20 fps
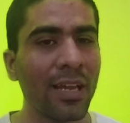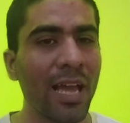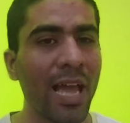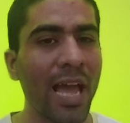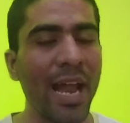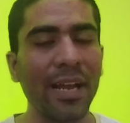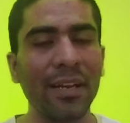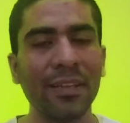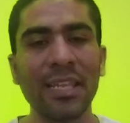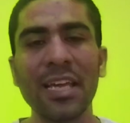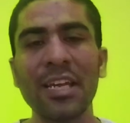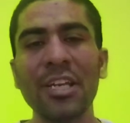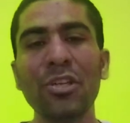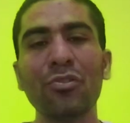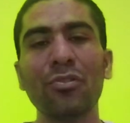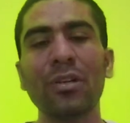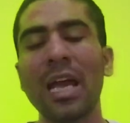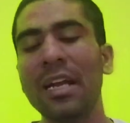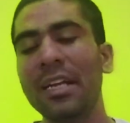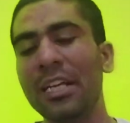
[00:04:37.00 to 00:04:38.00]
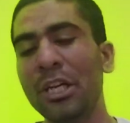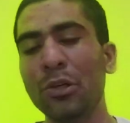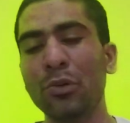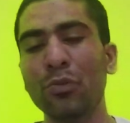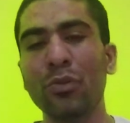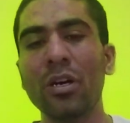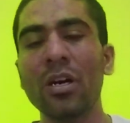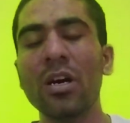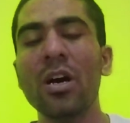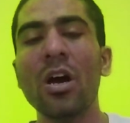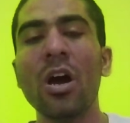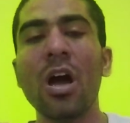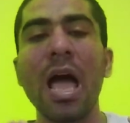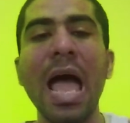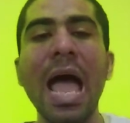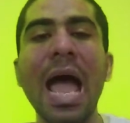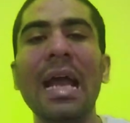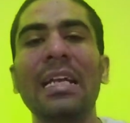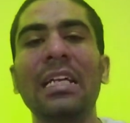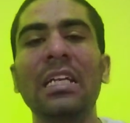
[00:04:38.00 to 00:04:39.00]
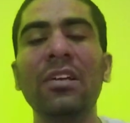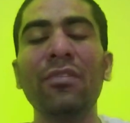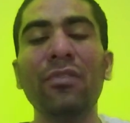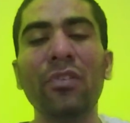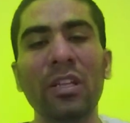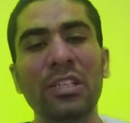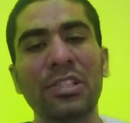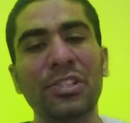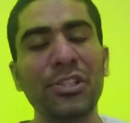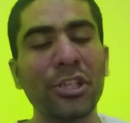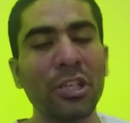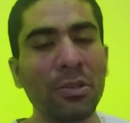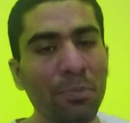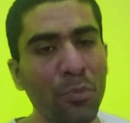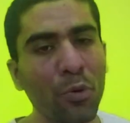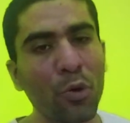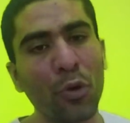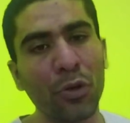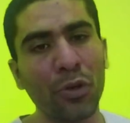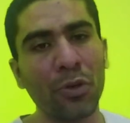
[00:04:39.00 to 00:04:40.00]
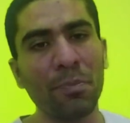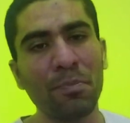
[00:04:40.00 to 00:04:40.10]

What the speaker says: And then you get into a active listening mode.